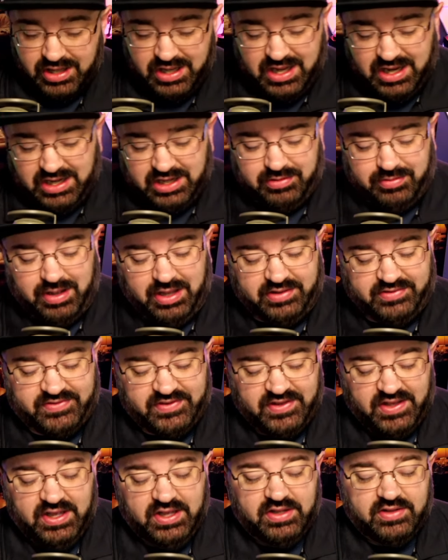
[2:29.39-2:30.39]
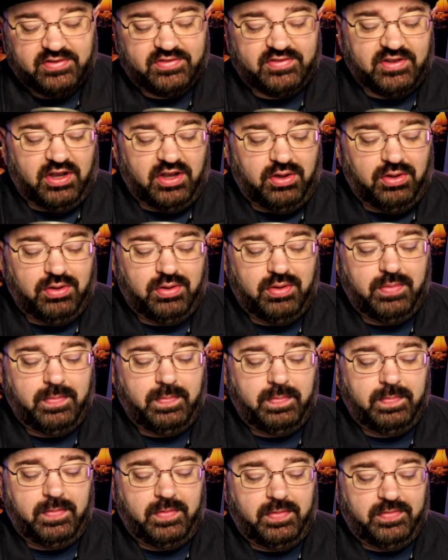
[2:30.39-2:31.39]
Anyways, so
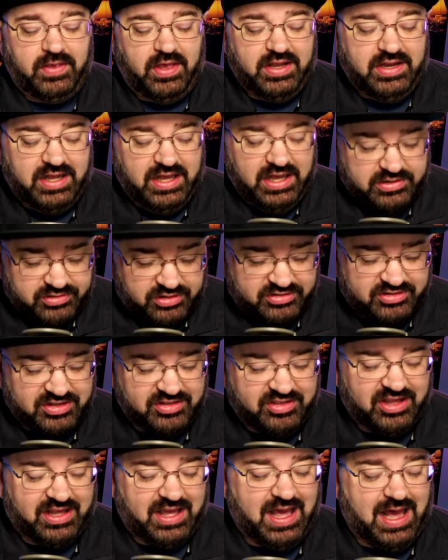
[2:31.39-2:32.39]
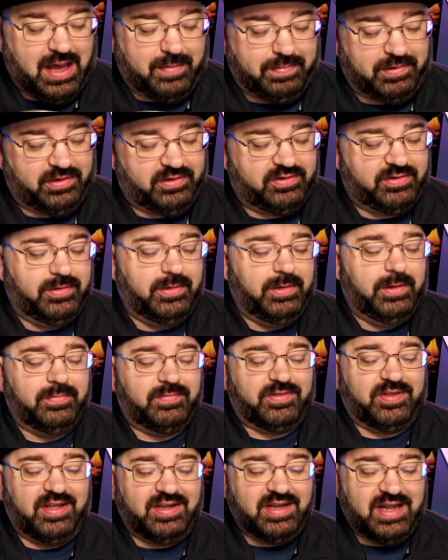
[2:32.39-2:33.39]
an interesting thing happened
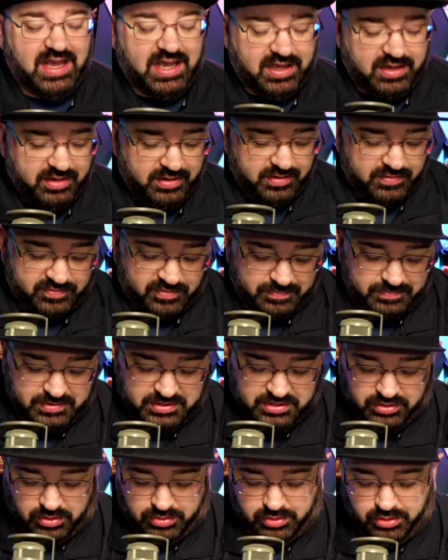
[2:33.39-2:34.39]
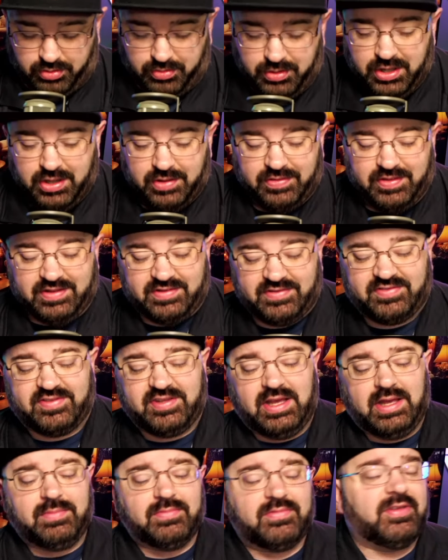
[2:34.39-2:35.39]
today from Pyoro that
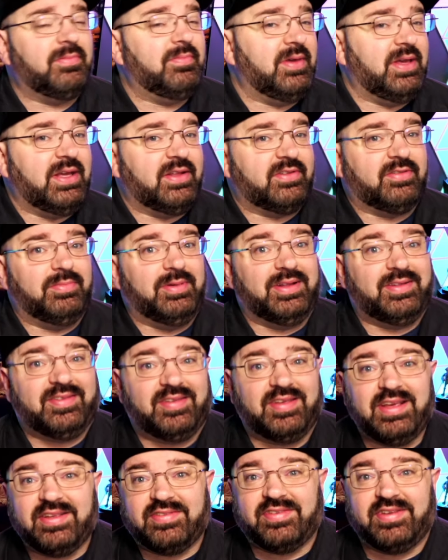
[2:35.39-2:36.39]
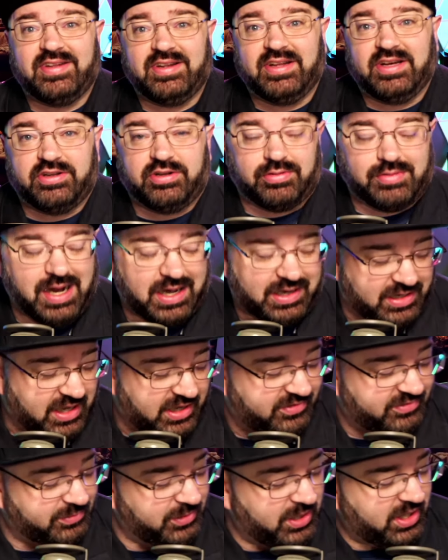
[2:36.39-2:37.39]
seemed to me to be teasing a direct
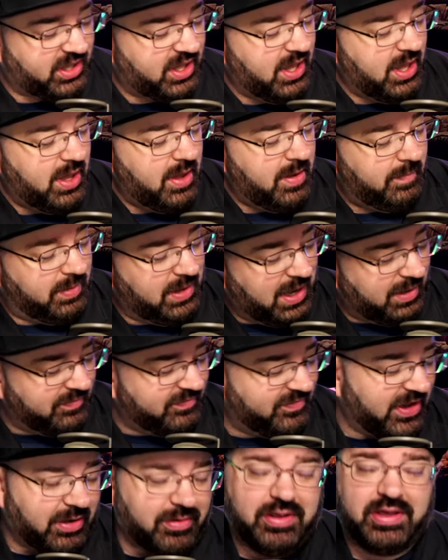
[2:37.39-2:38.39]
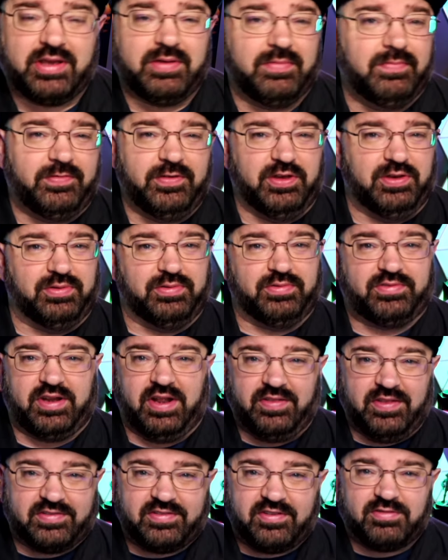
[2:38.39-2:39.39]
next week, but I'm very confused.
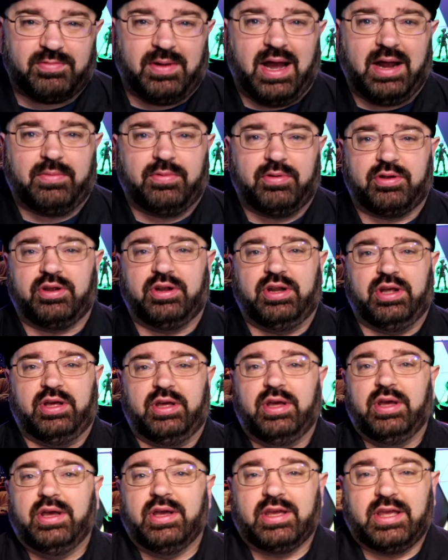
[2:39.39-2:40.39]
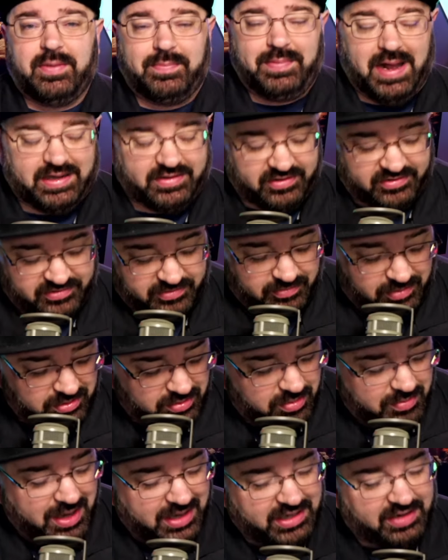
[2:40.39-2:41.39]
And this is why we're going to get back to this. I want to
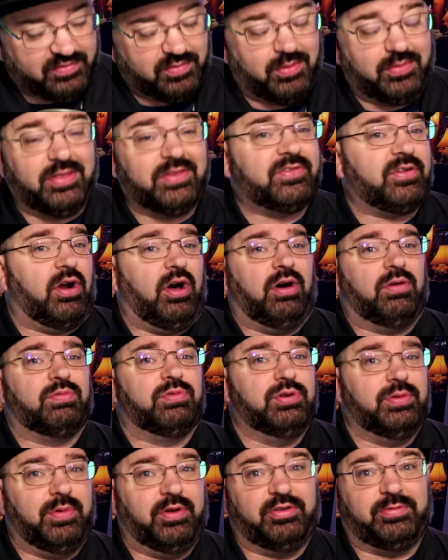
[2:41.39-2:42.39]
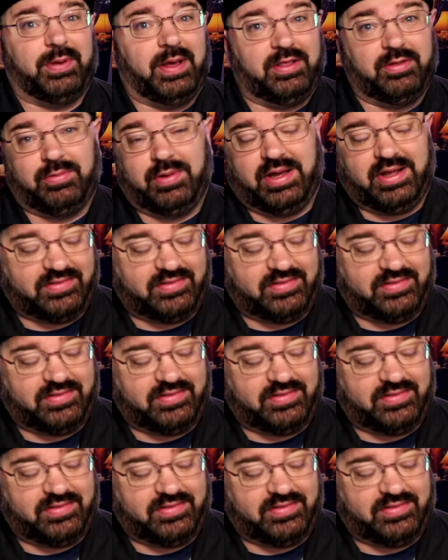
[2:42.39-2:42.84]
remind everyone these are all rumors, by the way.